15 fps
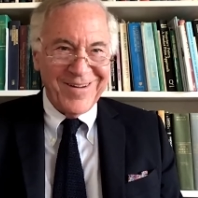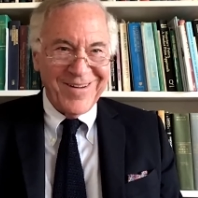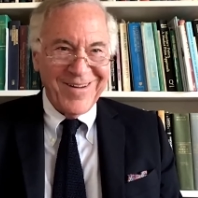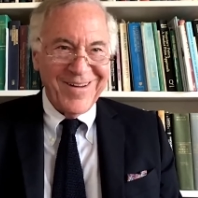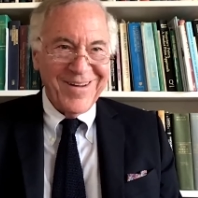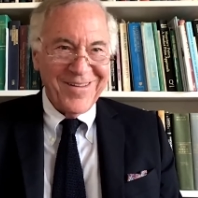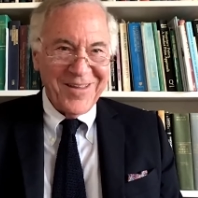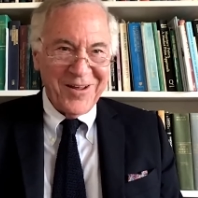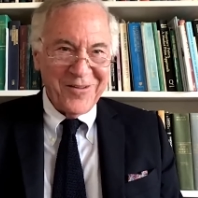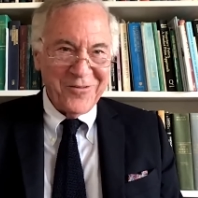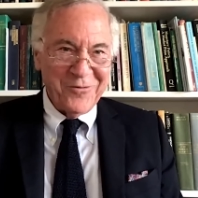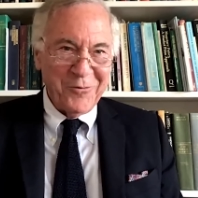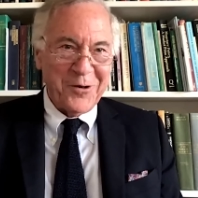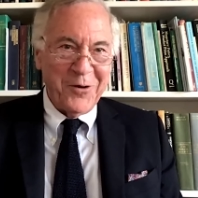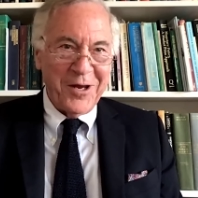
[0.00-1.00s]
That's what a
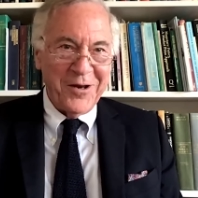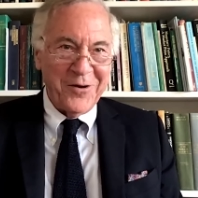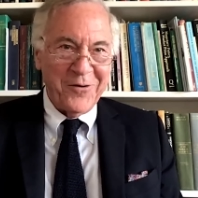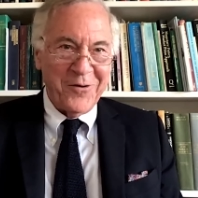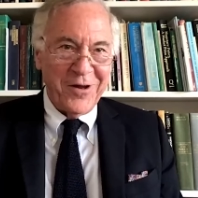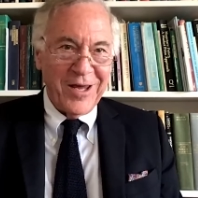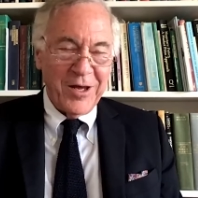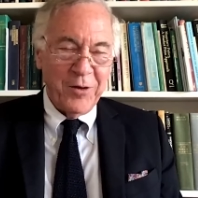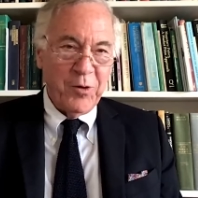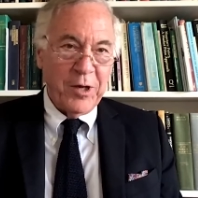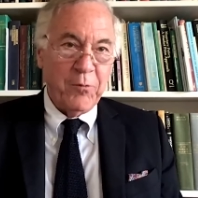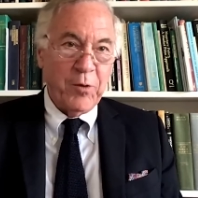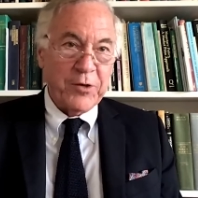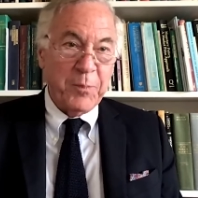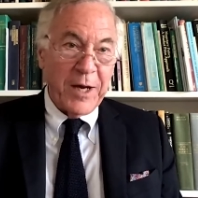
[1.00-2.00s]
credit crunch.
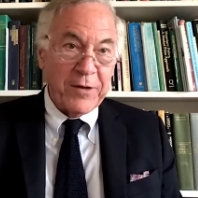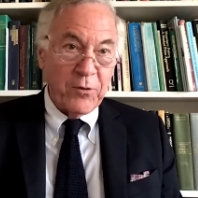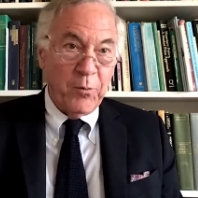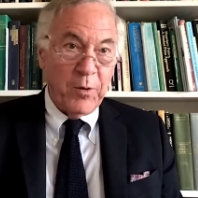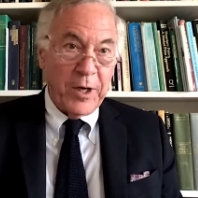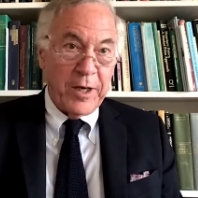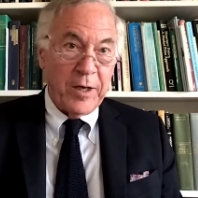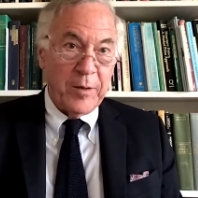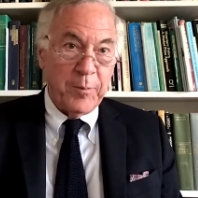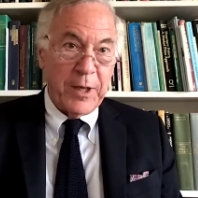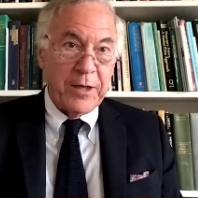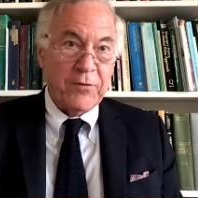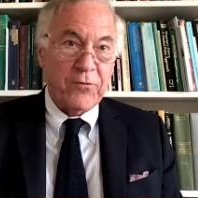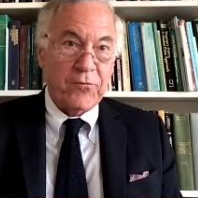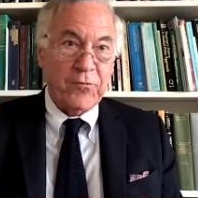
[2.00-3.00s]
Which, by the way, on
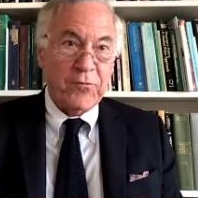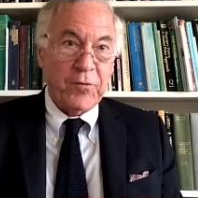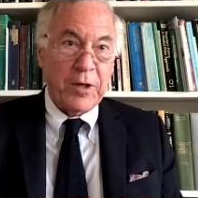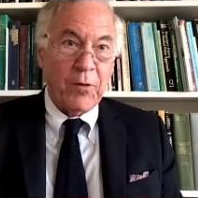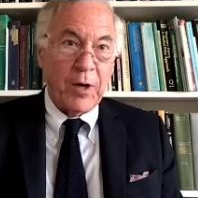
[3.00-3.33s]
Main Street,